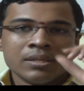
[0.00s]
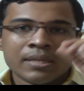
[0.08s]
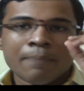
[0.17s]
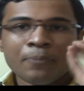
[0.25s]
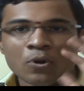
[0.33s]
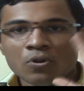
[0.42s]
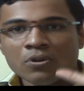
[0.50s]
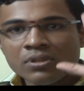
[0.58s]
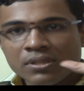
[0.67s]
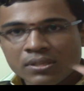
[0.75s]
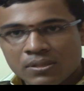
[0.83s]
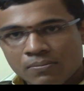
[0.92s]

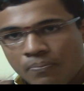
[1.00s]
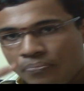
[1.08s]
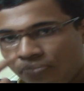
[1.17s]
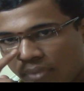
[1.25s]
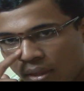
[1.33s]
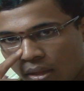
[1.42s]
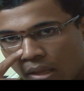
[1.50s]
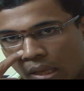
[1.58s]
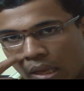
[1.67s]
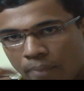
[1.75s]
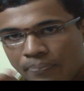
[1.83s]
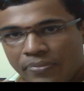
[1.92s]
Suppose
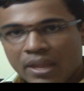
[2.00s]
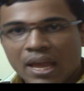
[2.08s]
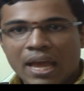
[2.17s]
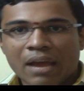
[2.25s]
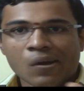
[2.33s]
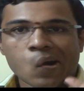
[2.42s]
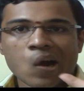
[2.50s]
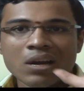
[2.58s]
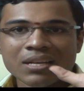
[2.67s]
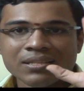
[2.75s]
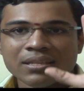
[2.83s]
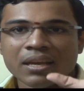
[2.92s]
I have
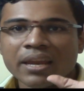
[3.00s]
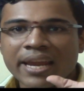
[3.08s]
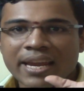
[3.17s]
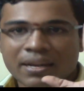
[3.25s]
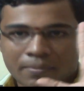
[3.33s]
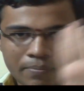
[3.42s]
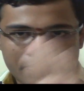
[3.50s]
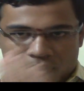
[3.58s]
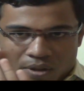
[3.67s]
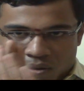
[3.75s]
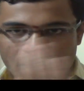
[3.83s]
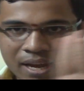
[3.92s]
got a screen,
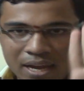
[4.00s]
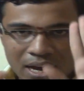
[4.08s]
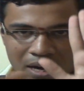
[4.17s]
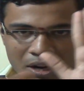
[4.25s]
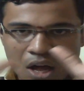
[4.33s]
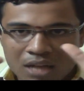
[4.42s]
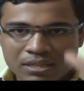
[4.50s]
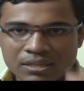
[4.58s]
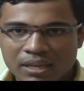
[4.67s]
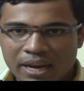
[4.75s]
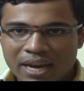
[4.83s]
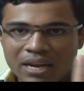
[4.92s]
okay, a cloth
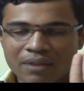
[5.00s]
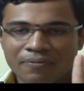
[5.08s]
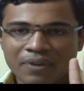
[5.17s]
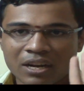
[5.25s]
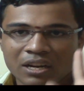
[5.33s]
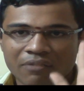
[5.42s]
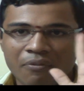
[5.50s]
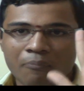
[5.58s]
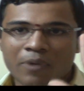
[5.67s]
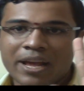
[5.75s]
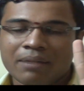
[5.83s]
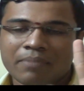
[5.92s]
screen in front
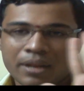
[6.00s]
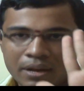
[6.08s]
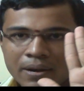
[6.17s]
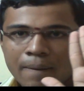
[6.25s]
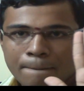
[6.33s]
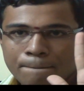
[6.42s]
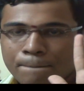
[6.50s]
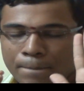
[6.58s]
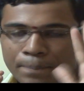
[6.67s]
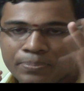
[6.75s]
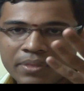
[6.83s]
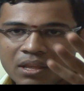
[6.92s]
of a plane mirror.
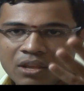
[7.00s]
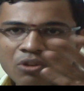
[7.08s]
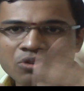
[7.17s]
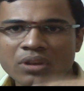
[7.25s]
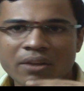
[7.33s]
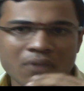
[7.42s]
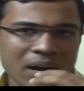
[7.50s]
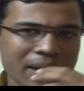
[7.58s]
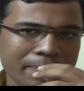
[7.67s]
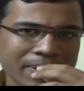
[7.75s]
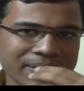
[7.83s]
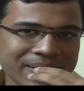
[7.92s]
Usually what
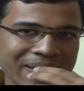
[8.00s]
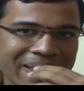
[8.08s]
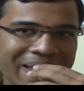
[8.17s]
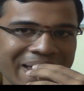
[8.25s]
happens?